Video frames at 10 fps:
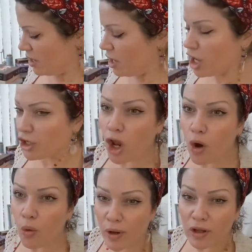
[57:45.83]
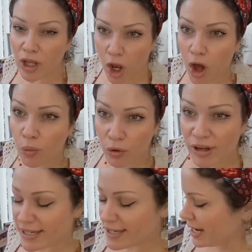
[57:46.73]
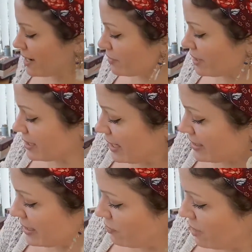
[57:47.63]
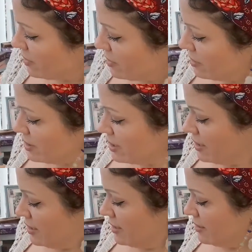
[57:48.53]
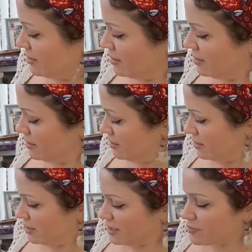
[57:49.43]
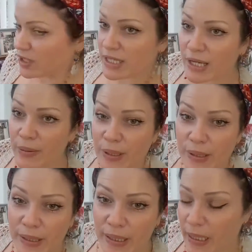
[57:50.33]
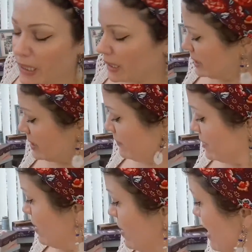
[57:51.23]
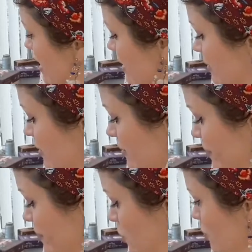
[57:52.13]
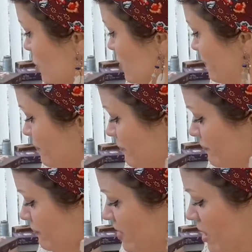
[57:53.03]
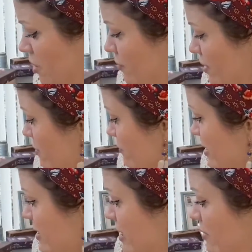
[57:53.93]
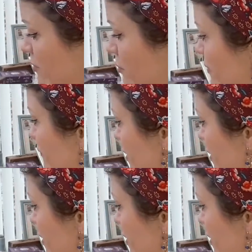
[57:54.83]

a lot will resonate with these cards anyway, because it's what's going on in the collective as well, but I know that will resonate with